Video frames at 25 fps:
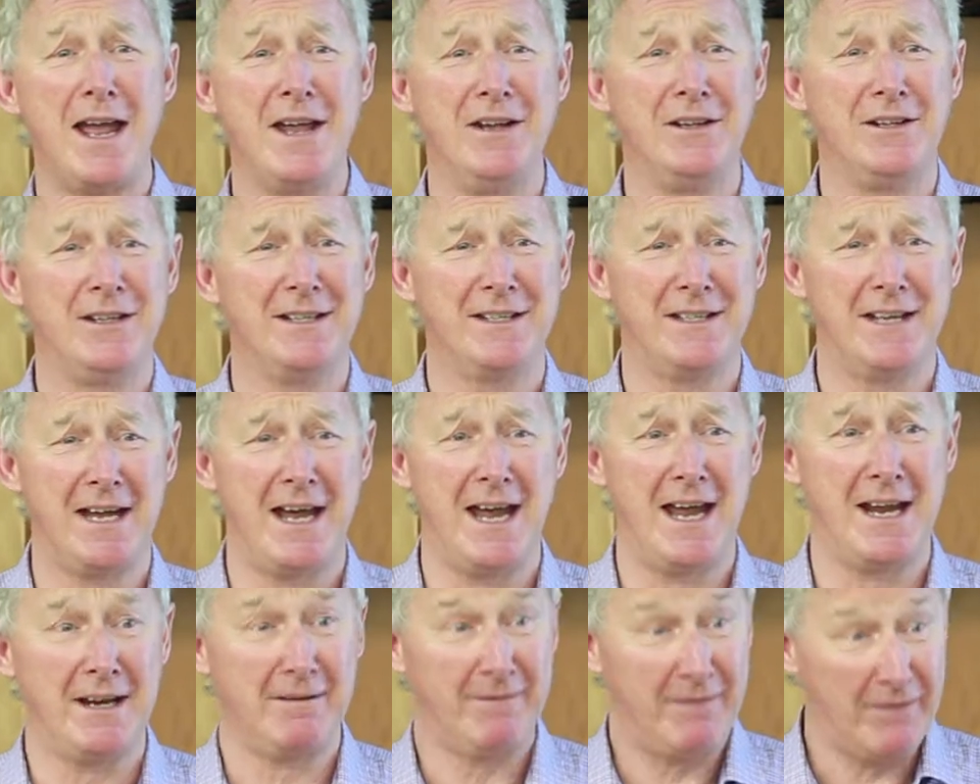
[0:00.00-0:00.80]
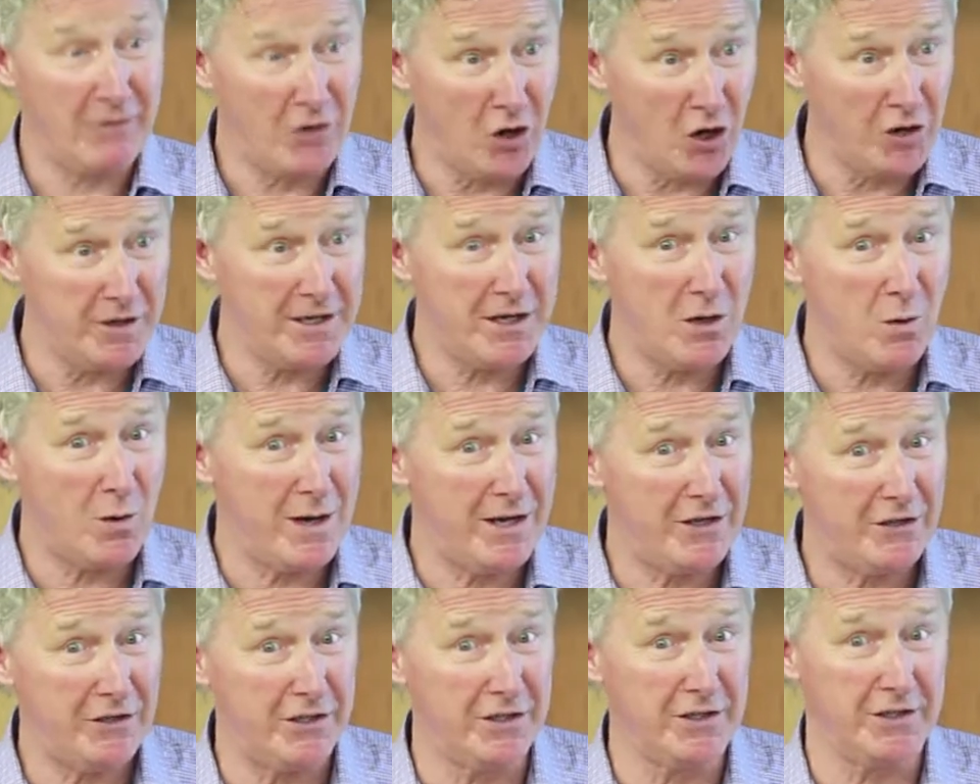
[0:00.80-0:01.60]
into saying if you've got any
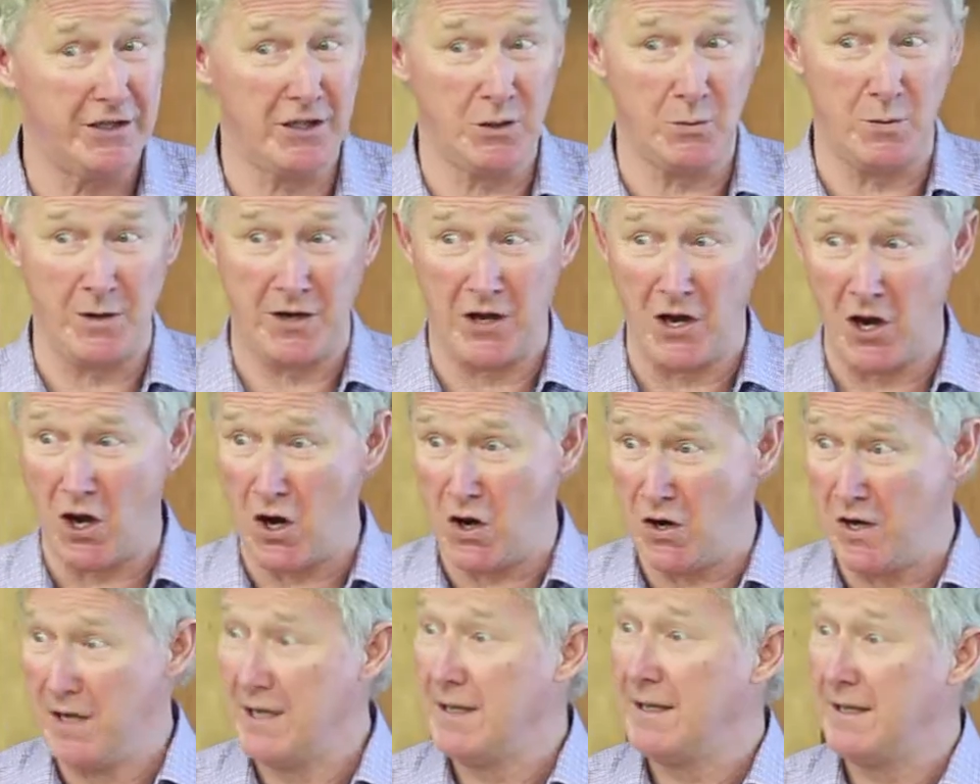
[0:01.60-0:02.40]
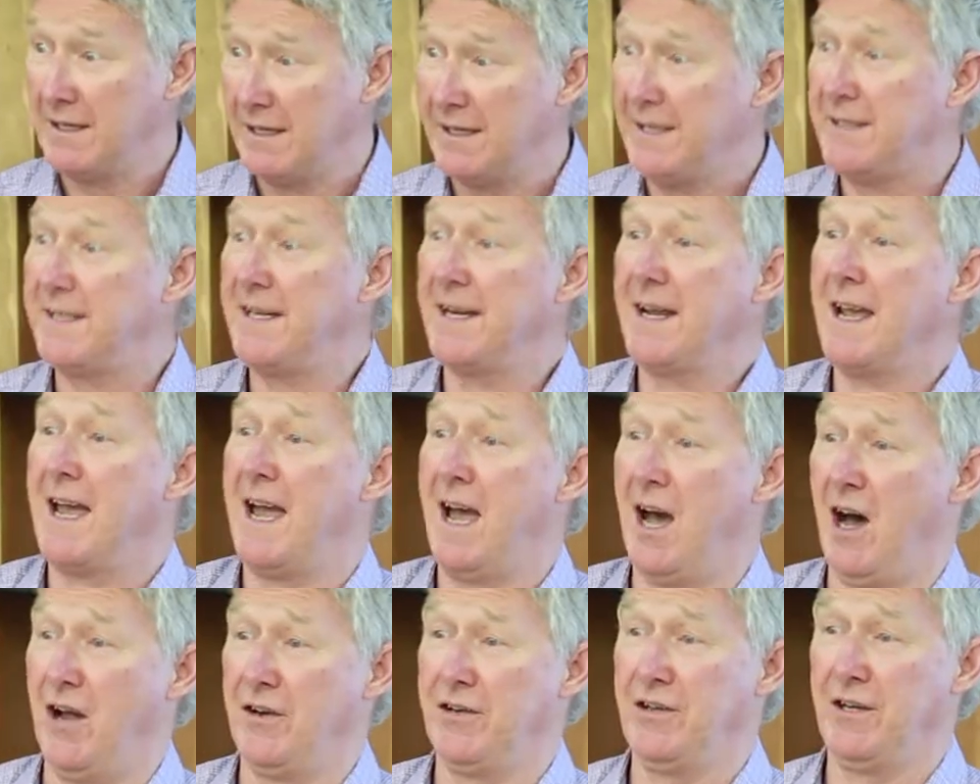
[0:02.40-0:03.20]
questions as we go, sing
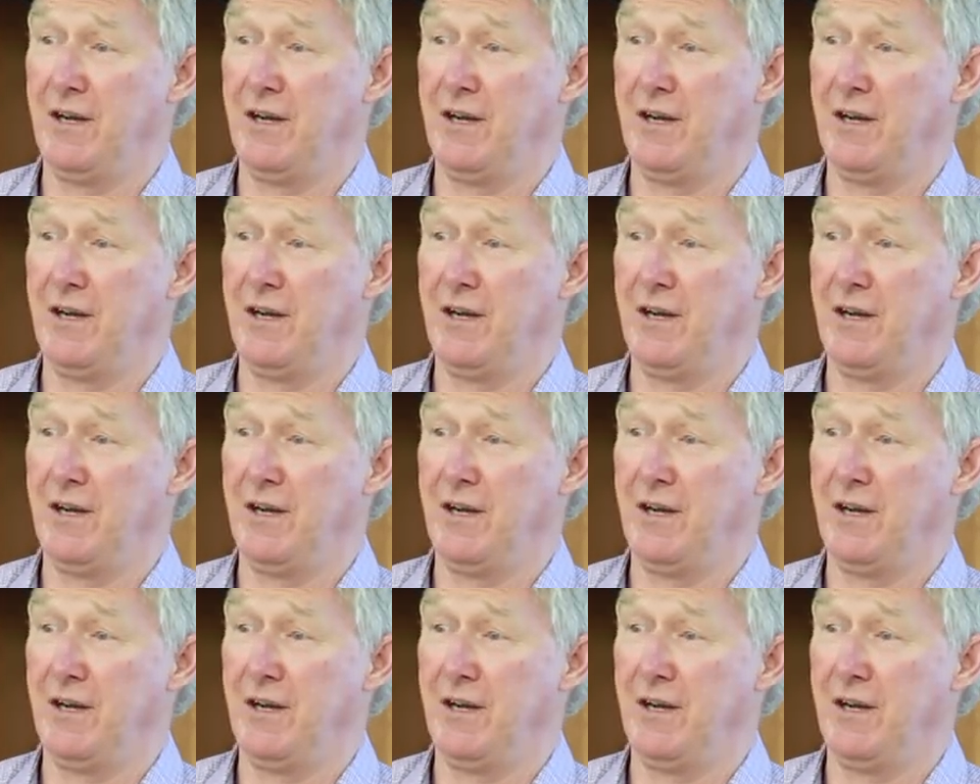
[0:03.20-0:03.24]
out.